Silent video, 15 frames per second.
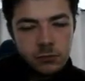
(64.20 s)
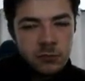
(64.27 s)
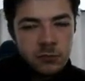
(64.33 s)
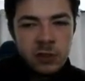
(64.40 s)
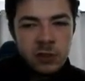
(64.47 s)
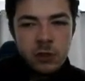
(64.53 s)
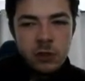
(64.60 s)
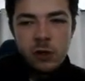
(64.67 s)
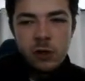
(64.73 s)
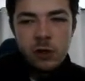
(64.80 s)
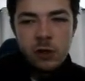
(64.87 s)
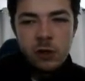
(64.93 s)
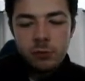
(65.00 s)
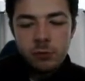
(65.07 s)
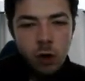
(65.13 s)
That's what
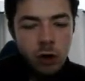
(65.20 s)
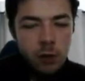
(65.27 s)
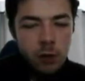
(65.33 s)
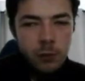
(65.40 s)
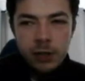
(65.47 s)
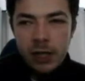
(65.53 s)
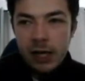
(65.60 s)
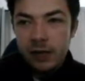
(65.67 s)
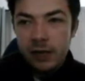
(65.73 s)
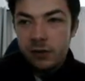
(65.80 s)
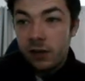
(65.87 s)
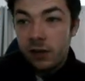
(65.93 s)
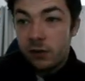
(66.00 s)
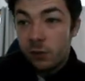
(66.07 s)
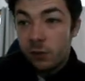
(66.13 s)
I'm talking about, guys. It's